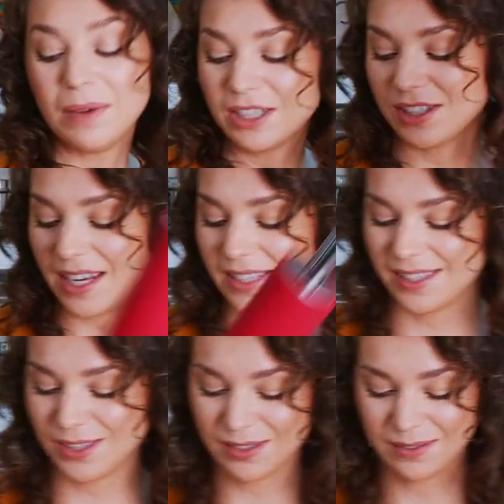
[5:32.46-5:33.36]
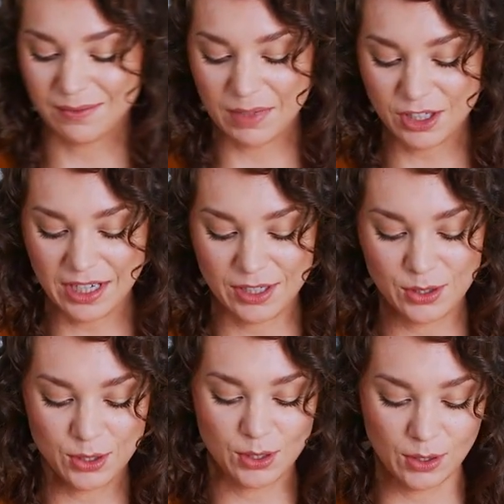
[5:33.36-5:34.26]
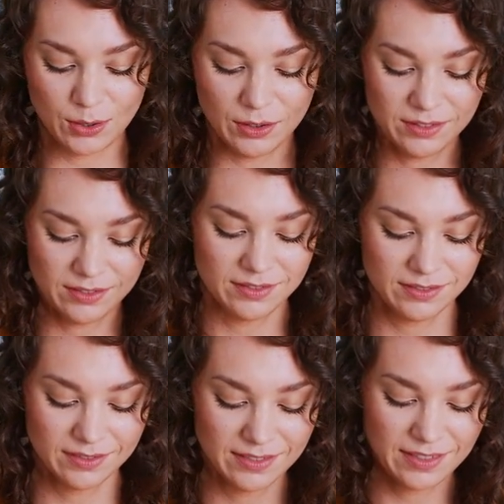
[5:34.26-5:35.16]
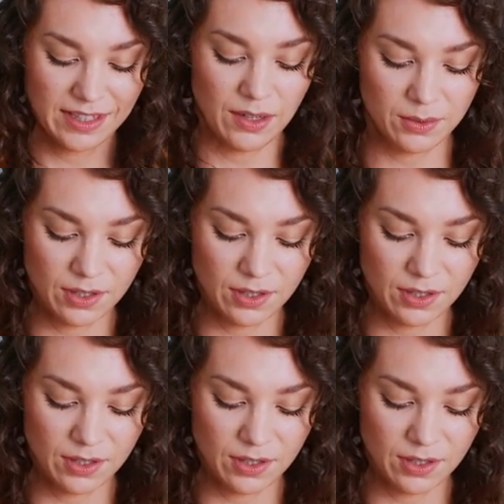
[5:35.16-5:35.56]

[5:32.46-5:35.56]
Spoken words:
much nicer circle. That was